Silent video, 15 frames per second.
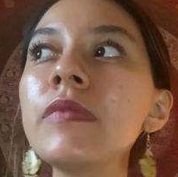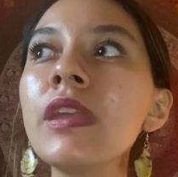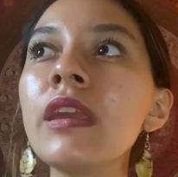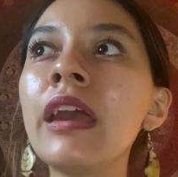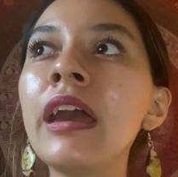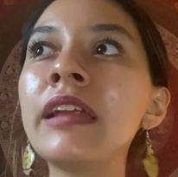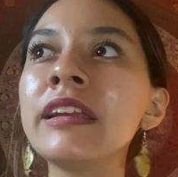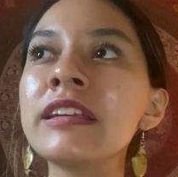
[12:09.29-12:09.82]

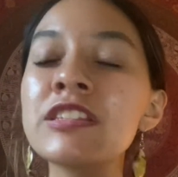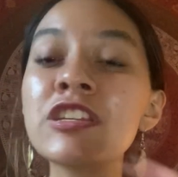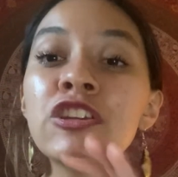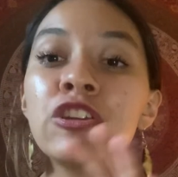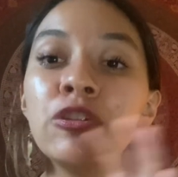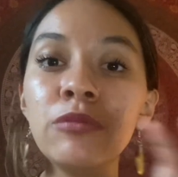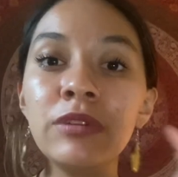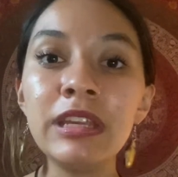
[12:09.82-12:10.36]
And it's a
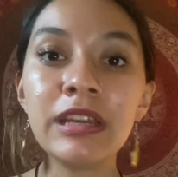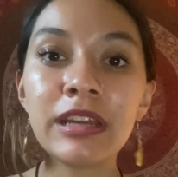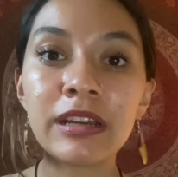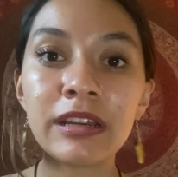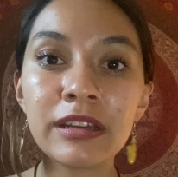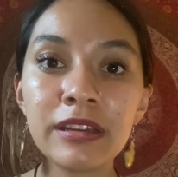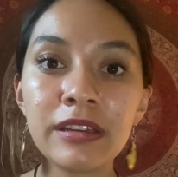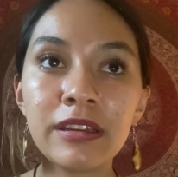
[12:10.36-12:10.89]

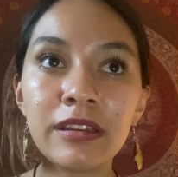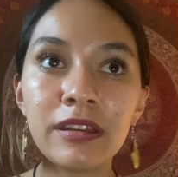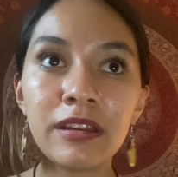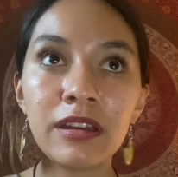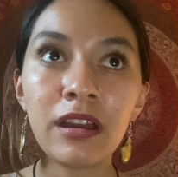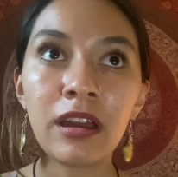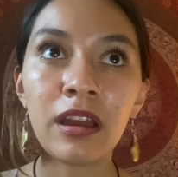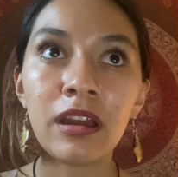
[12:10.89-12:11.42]
unique
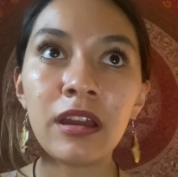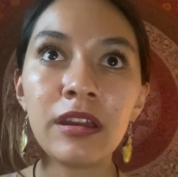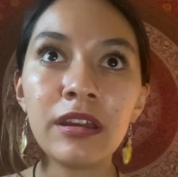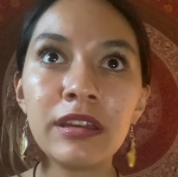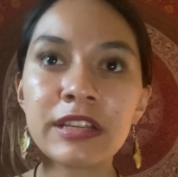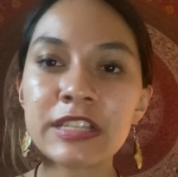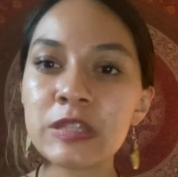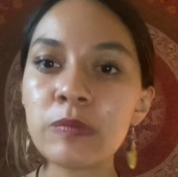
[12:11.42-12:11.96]

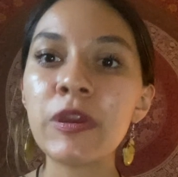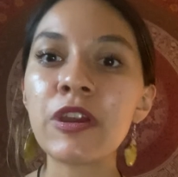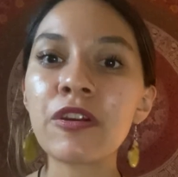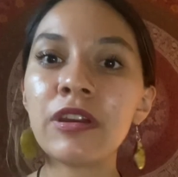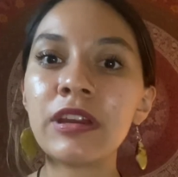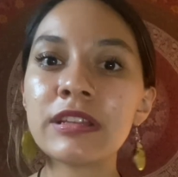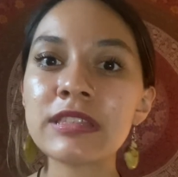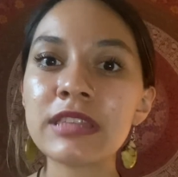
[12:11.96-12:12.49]

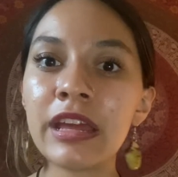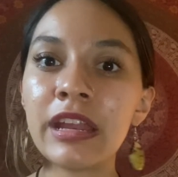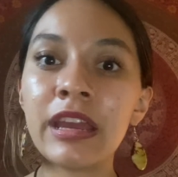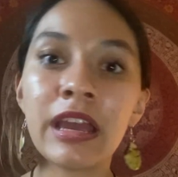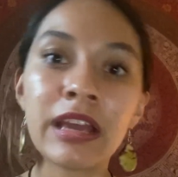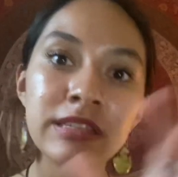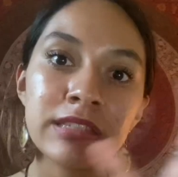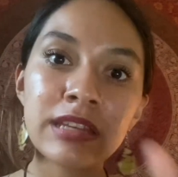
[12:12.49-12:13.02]
experience that it
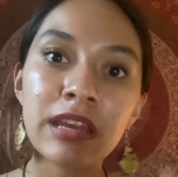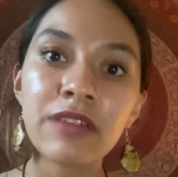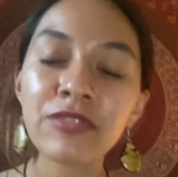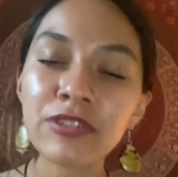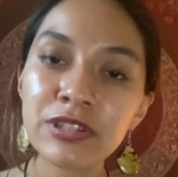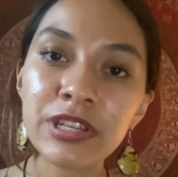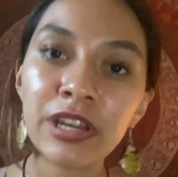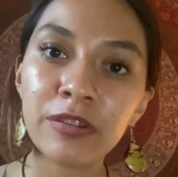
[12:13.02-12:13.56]
has never
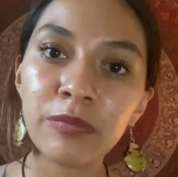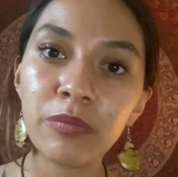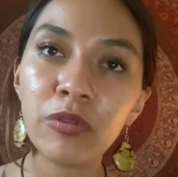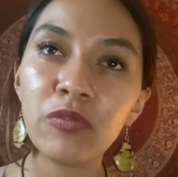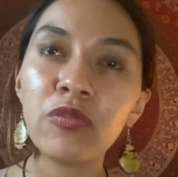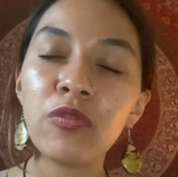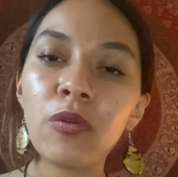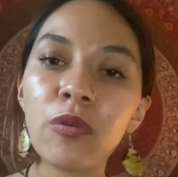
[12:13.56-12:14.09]
done
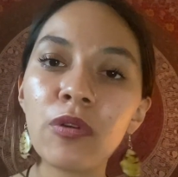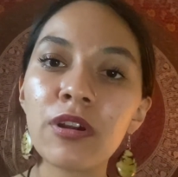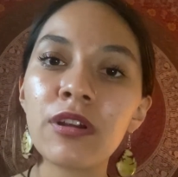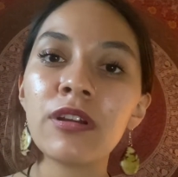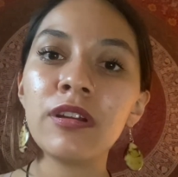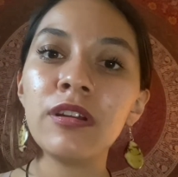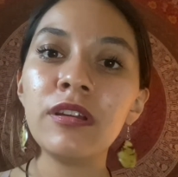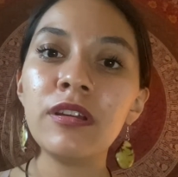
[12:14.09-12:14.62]
before.
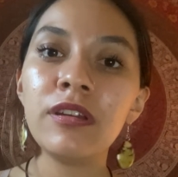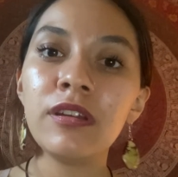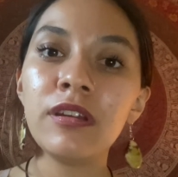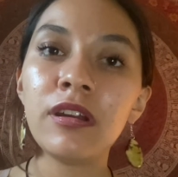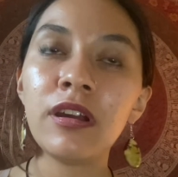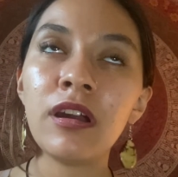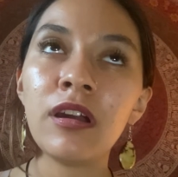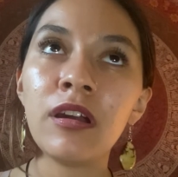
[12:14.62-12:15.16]

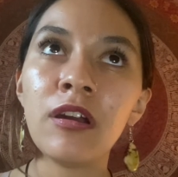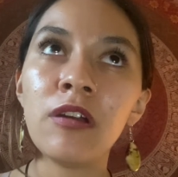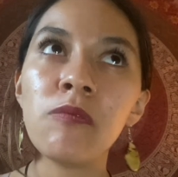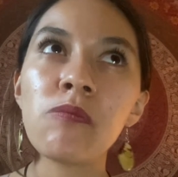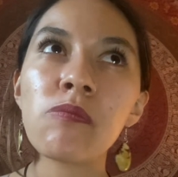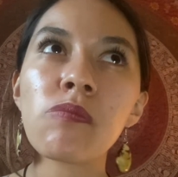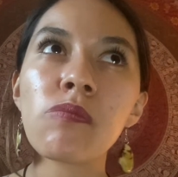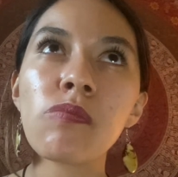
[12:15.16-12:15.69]

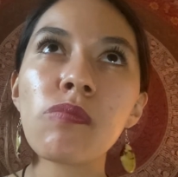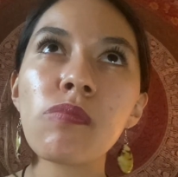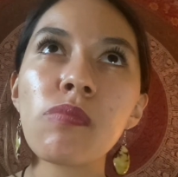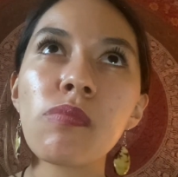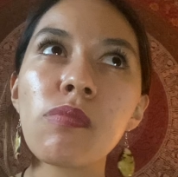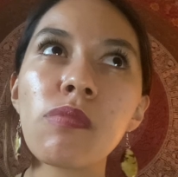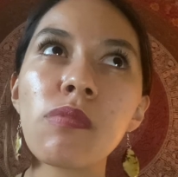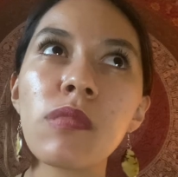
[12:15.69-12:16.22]
And
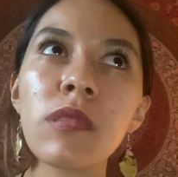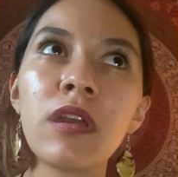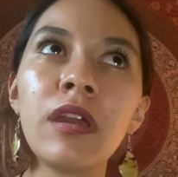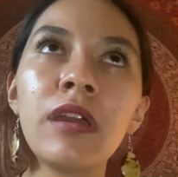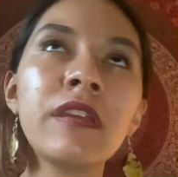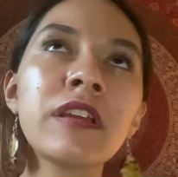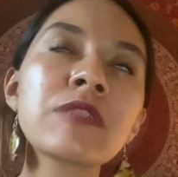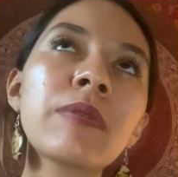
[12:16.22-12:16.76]

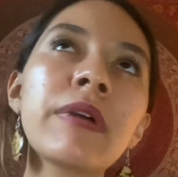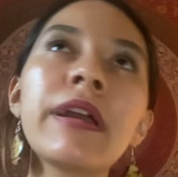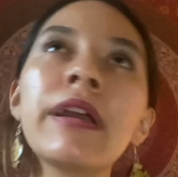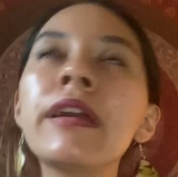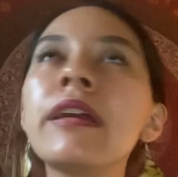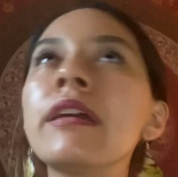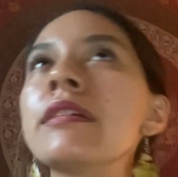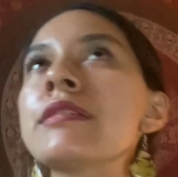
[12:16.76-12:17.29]
that's
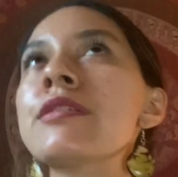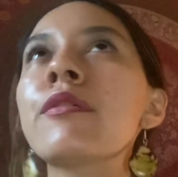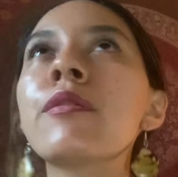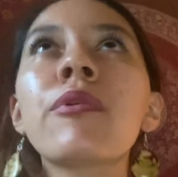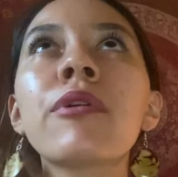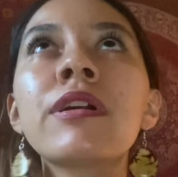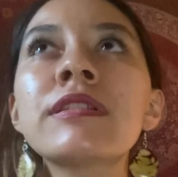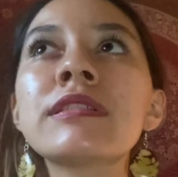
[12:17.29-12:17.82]
why it's so
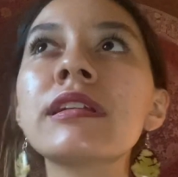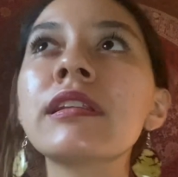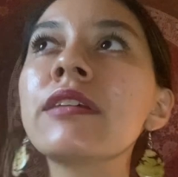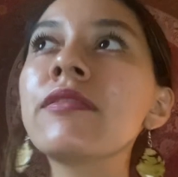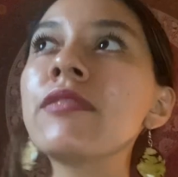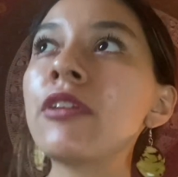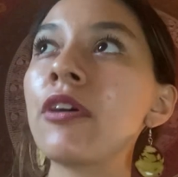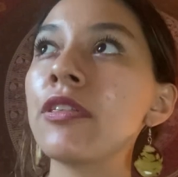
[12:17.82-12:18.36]
important to live
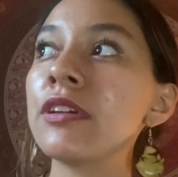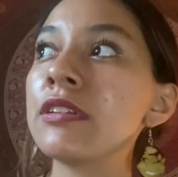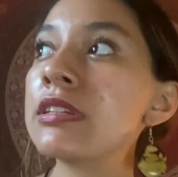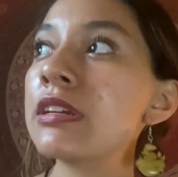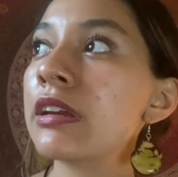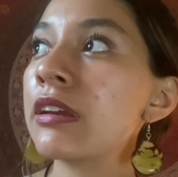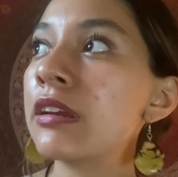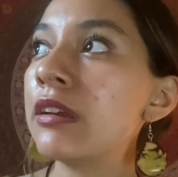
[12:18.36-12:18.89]
an
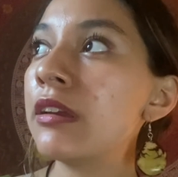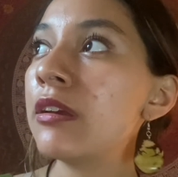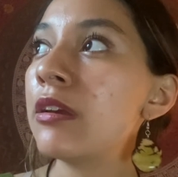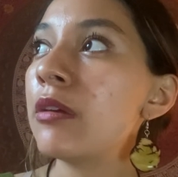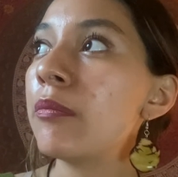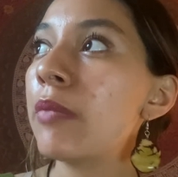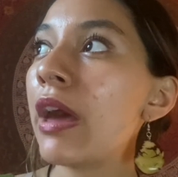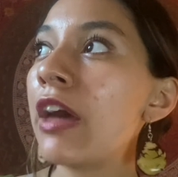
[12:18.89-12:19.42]
authentic
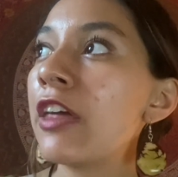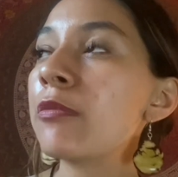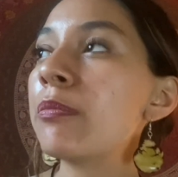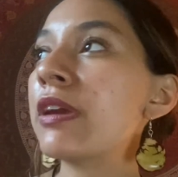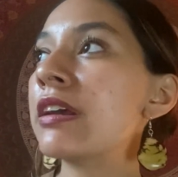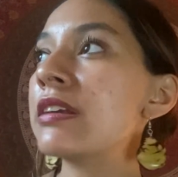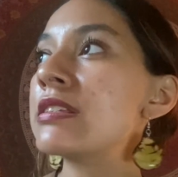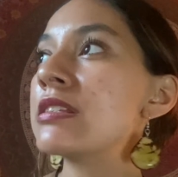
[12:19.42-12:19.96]
path,
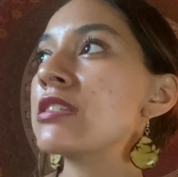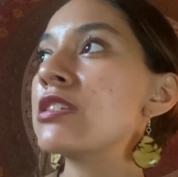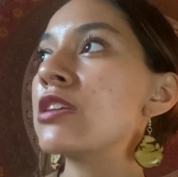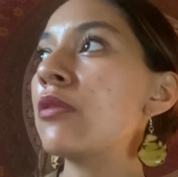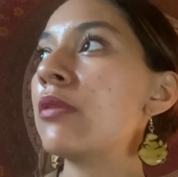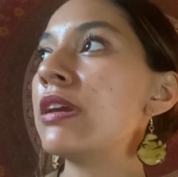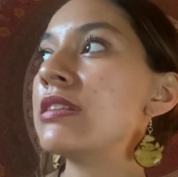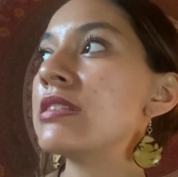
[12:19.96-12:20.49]
because it's so
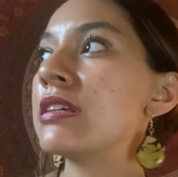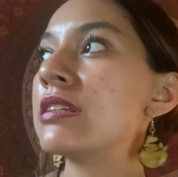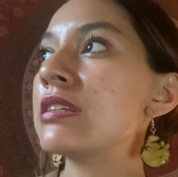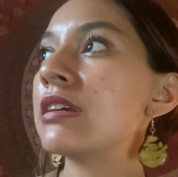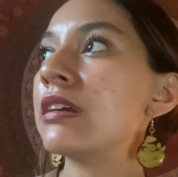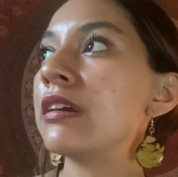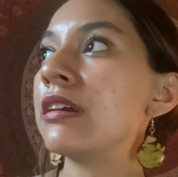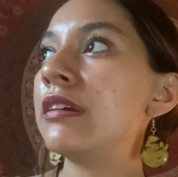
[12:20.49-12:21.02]
easy
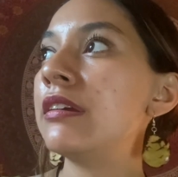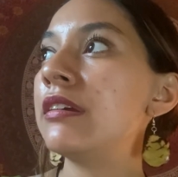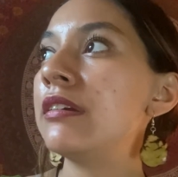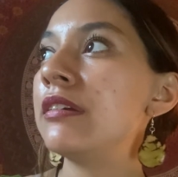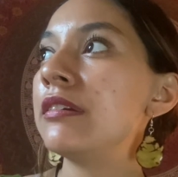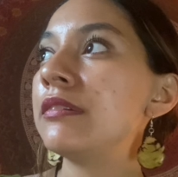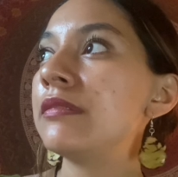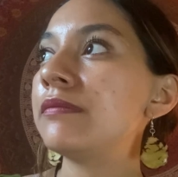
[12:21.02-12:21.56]
to
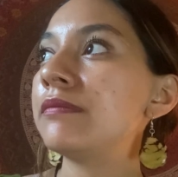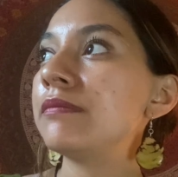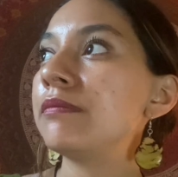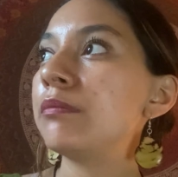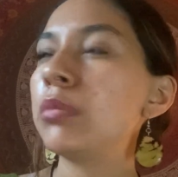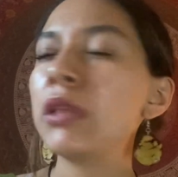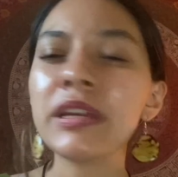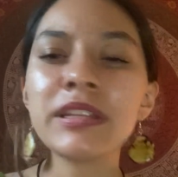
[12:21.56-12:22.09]

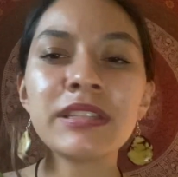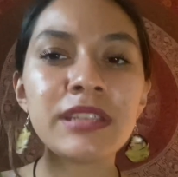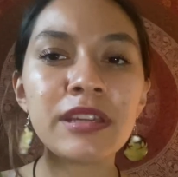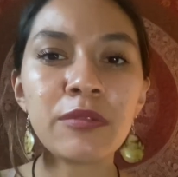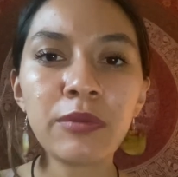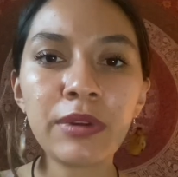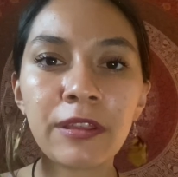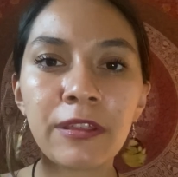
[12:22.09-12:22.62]
blend in
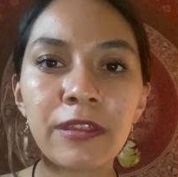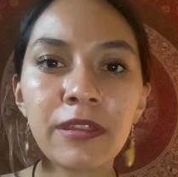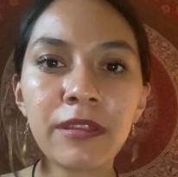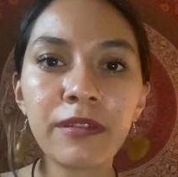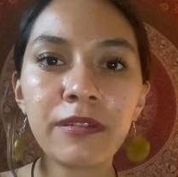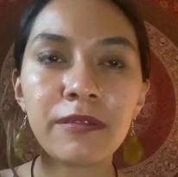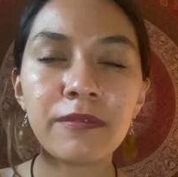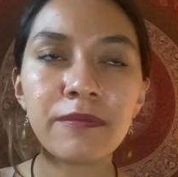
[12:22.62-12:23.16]
with
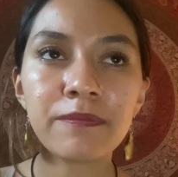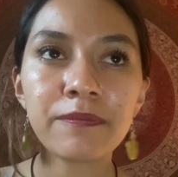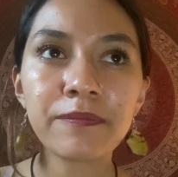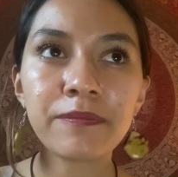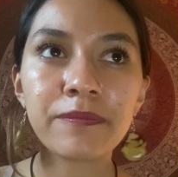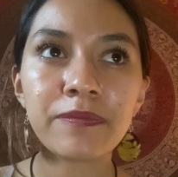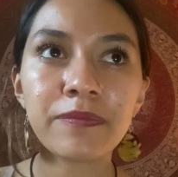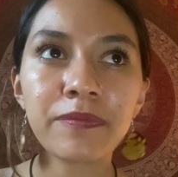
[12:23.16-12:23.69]

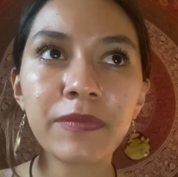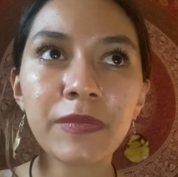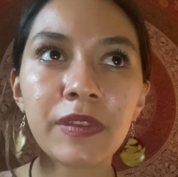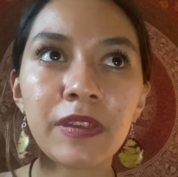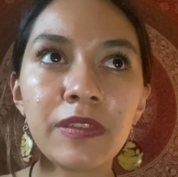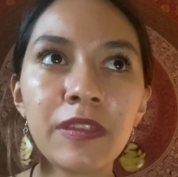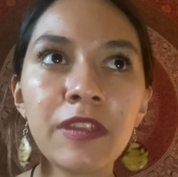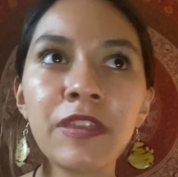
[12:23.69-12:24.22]

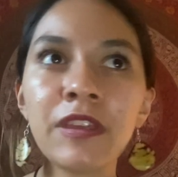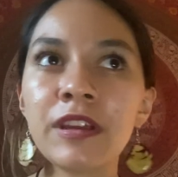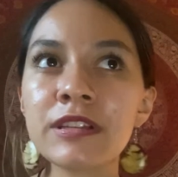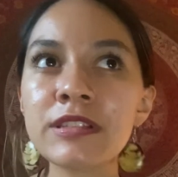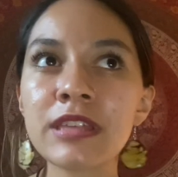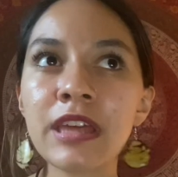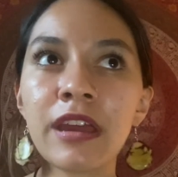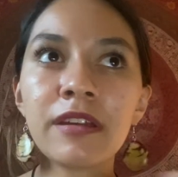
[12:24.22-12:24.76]
the
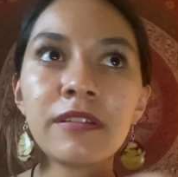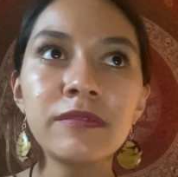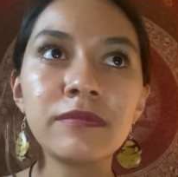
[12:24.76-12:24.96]
things that